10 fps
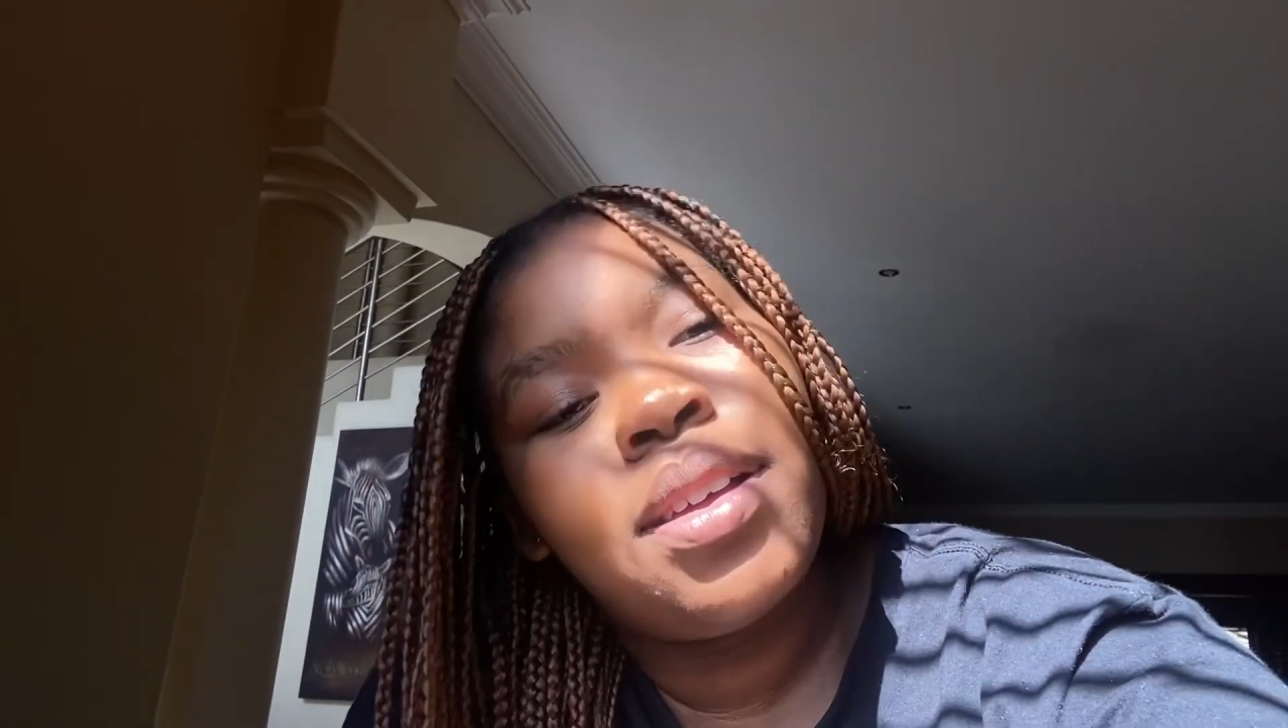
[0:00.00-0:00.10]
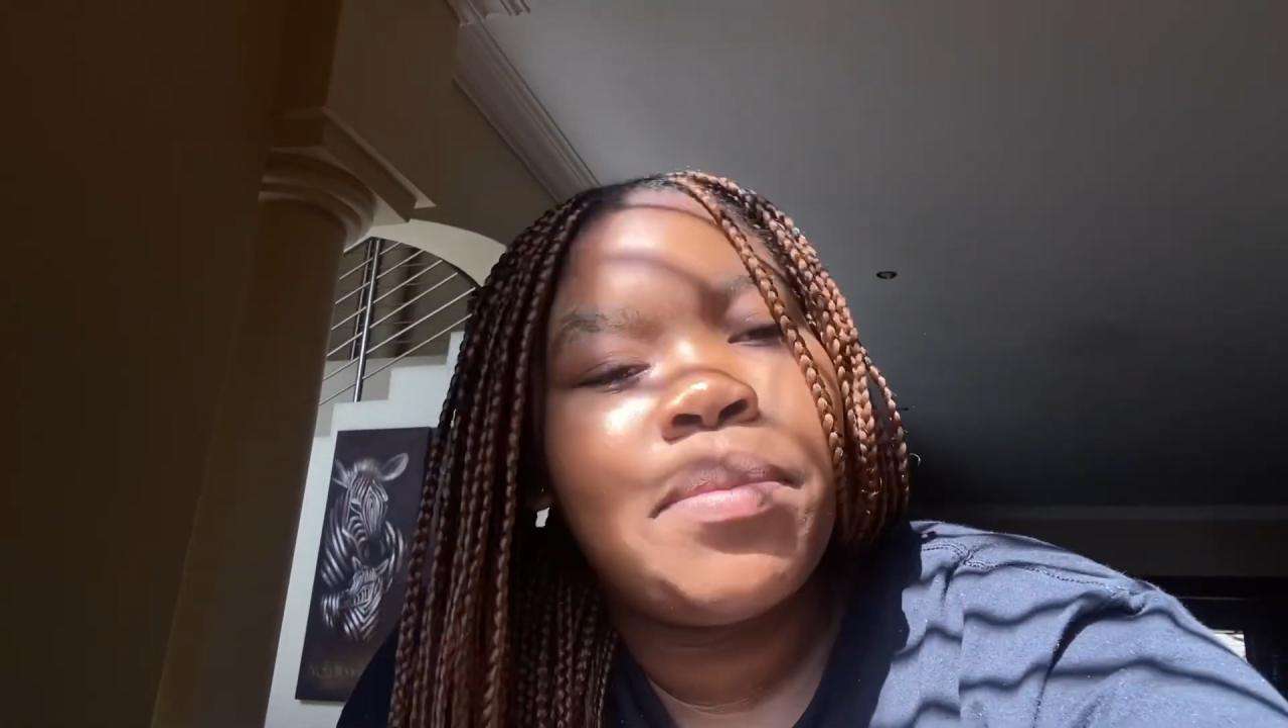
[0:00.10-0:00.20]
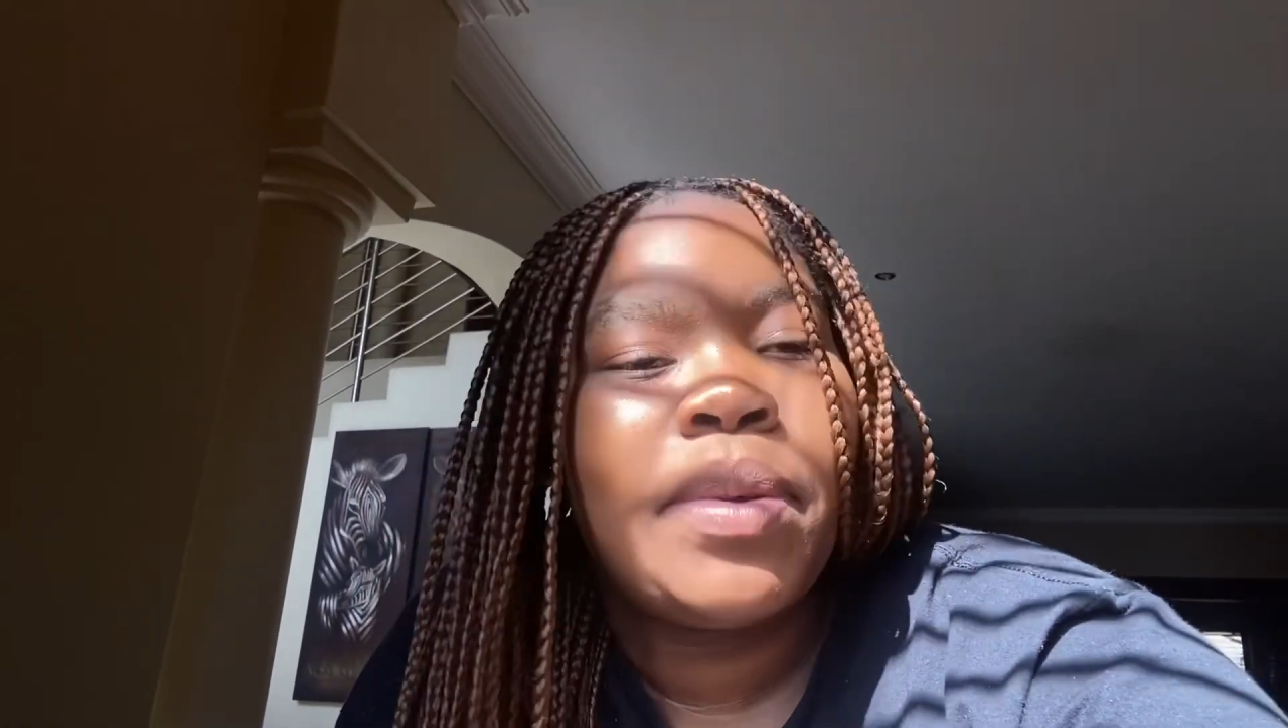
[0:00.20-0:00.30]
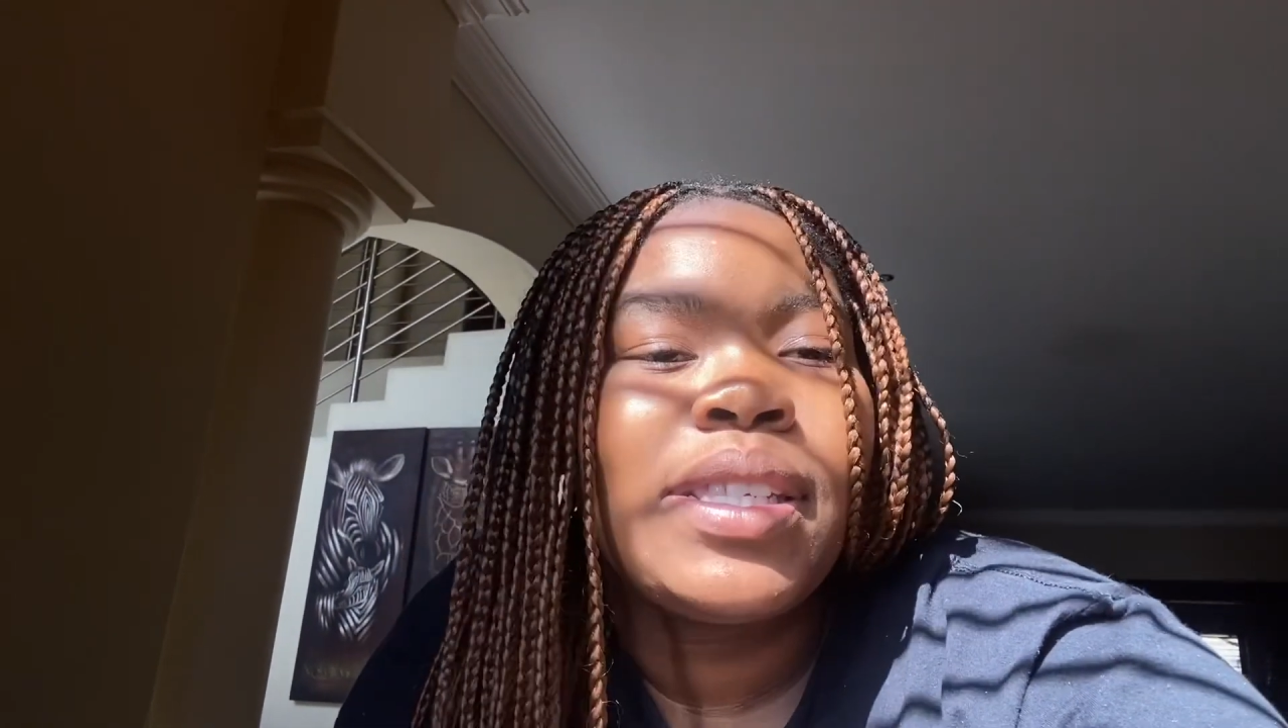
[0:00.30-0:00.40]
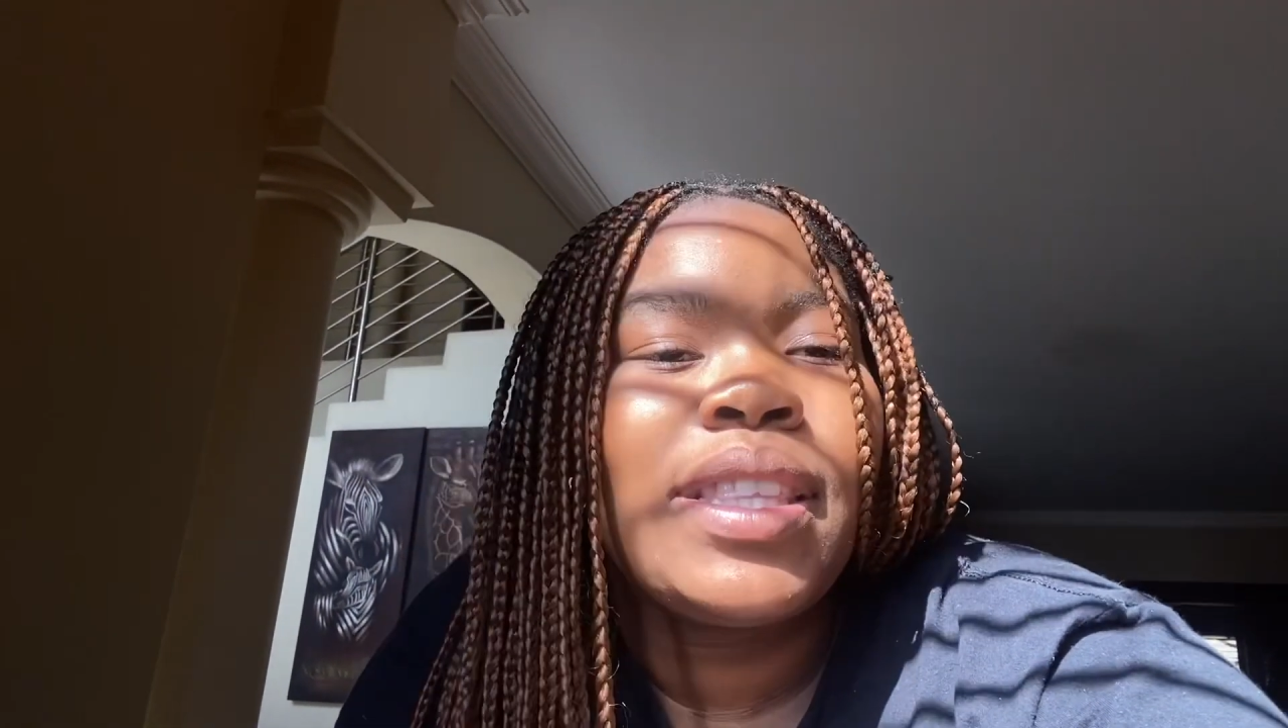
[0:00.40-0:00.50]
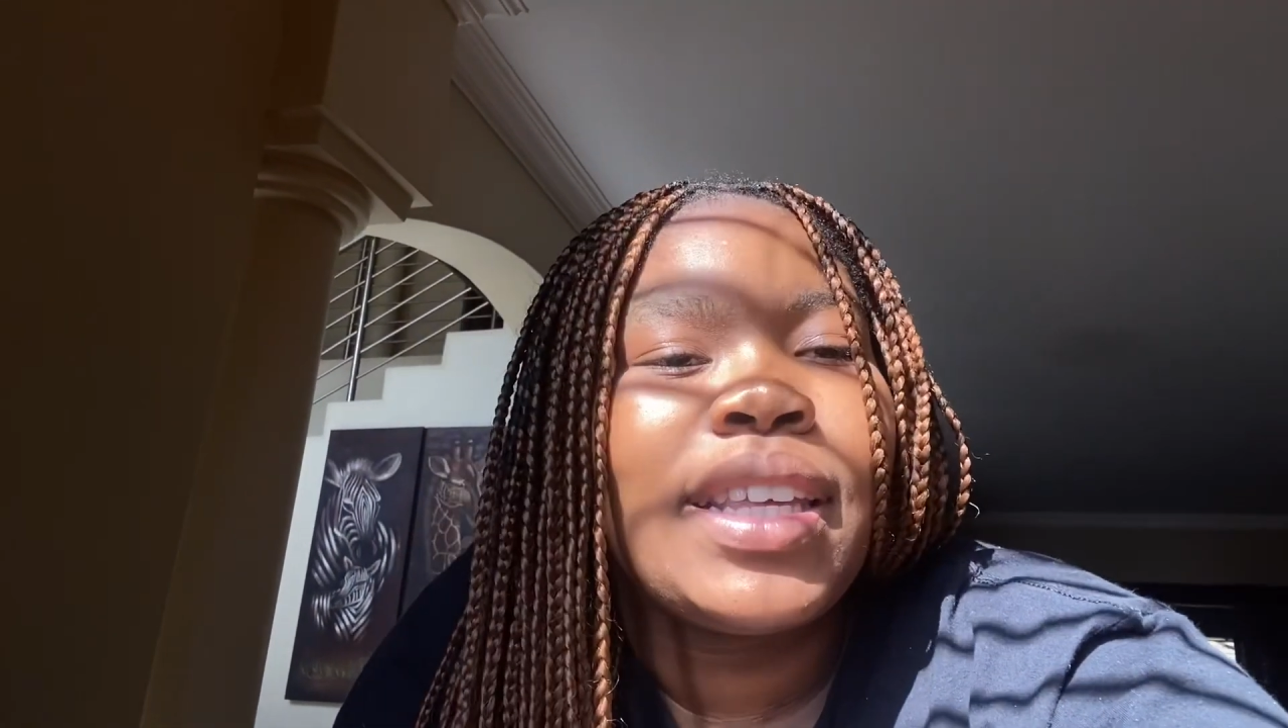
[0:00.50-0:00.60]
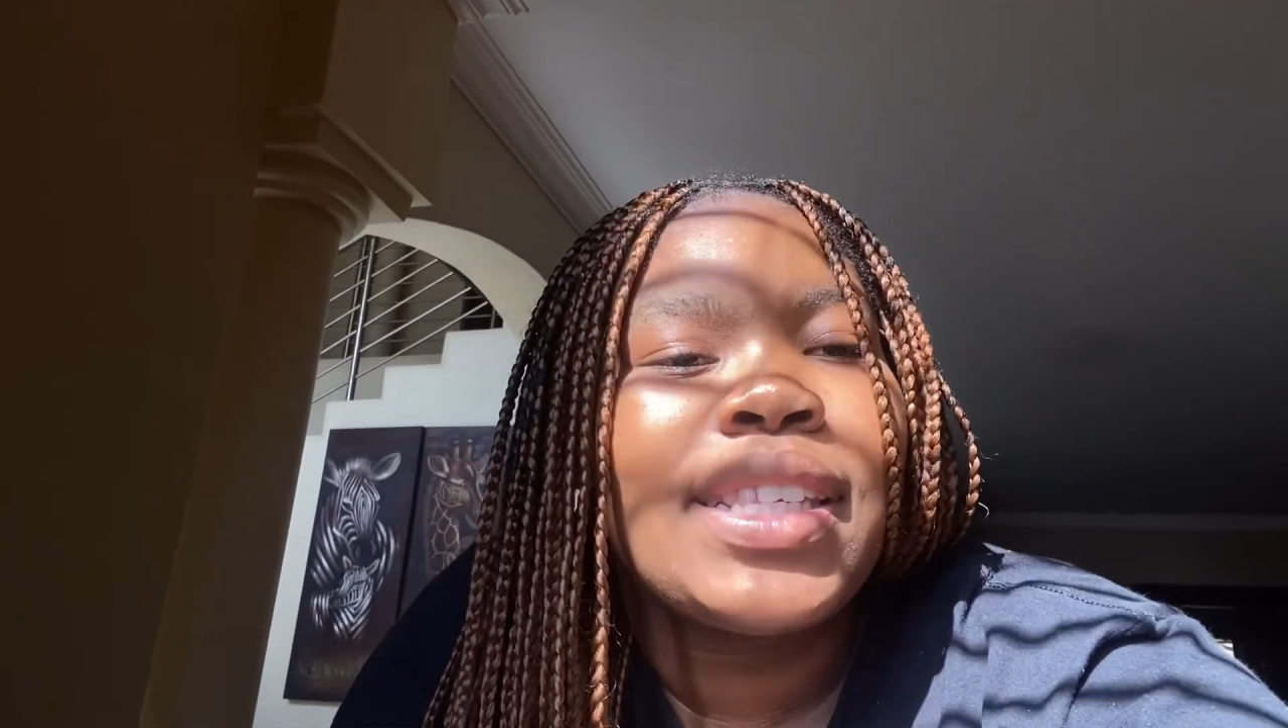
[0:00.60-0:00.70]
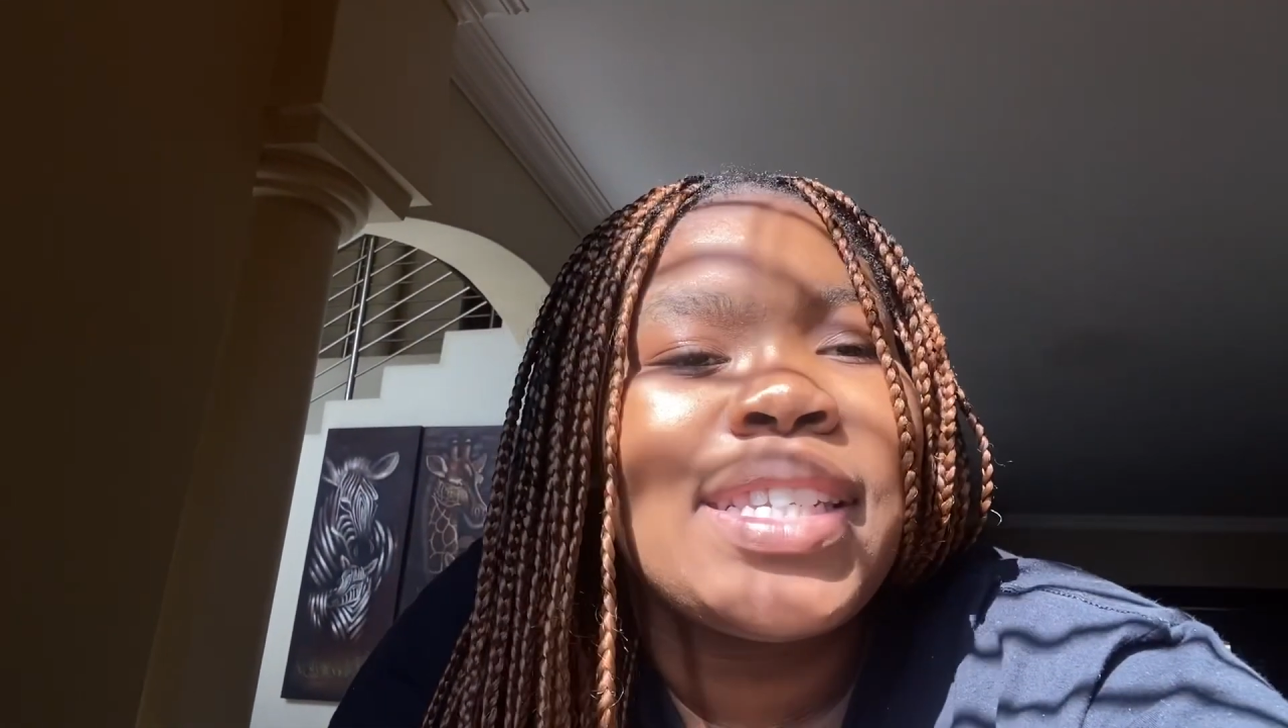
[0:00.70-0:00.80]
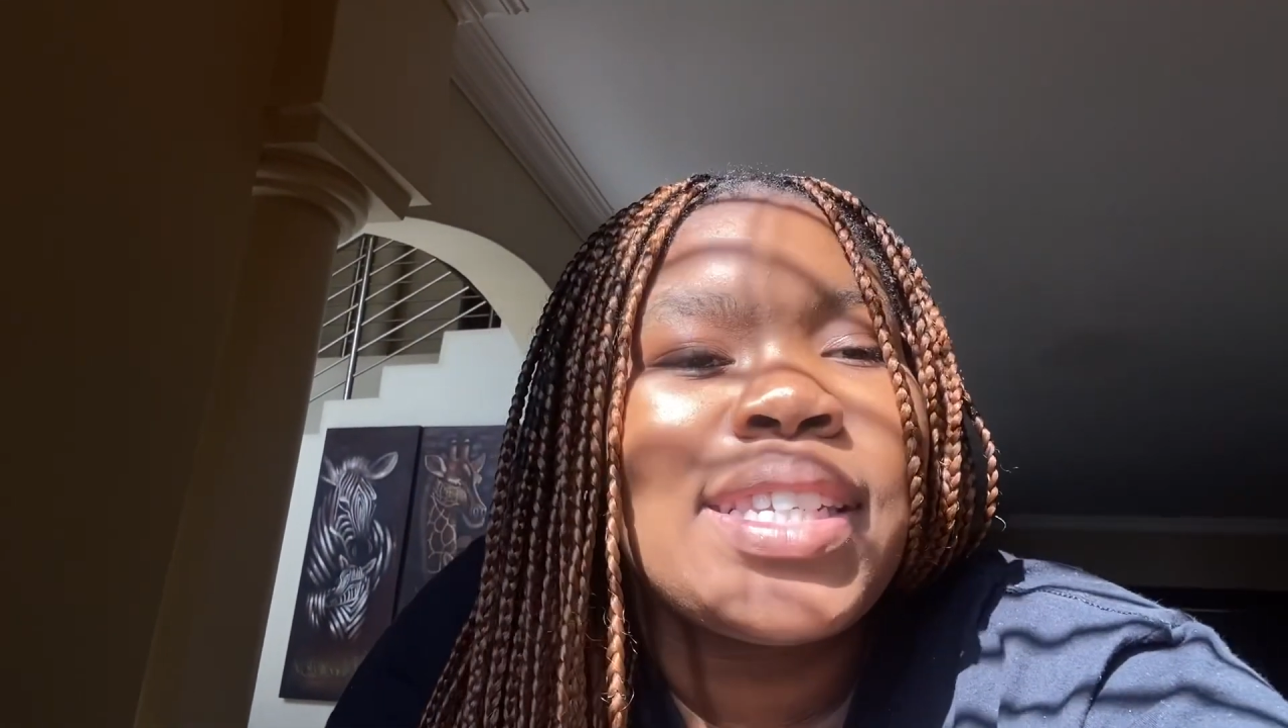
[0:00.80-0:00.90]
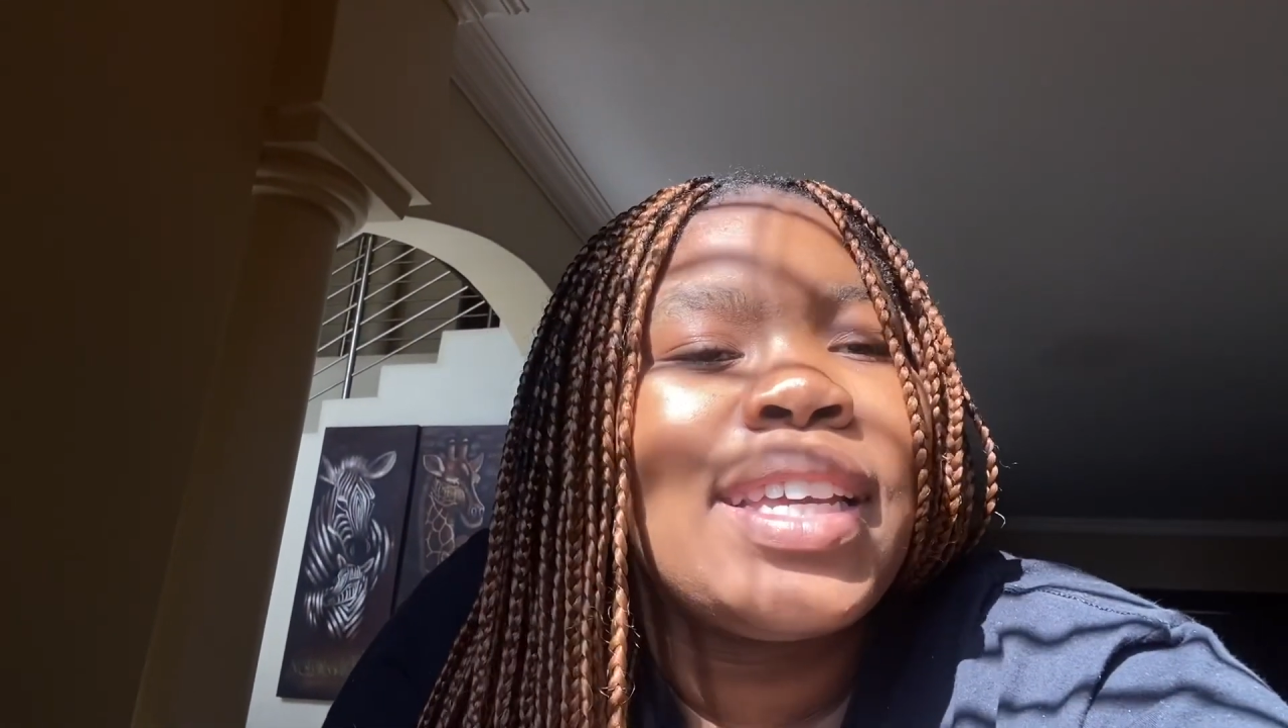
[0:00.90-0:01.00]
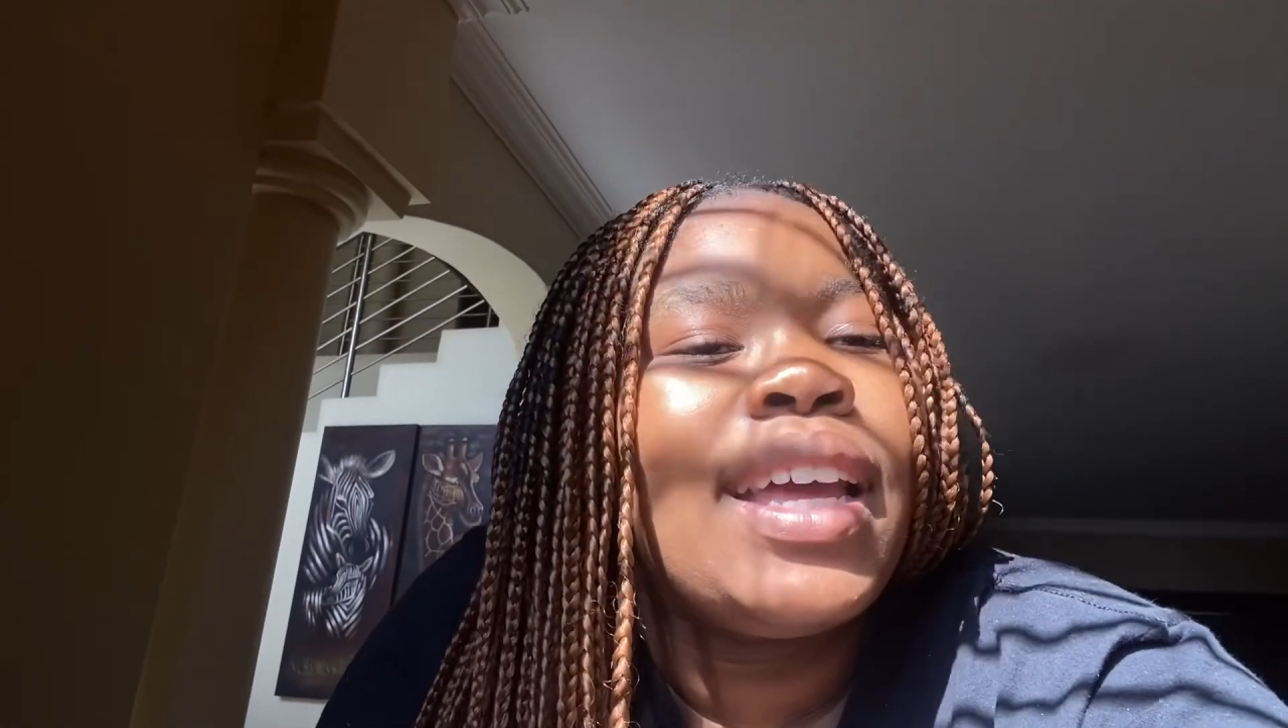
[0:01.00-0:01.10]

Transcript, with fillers: Best test.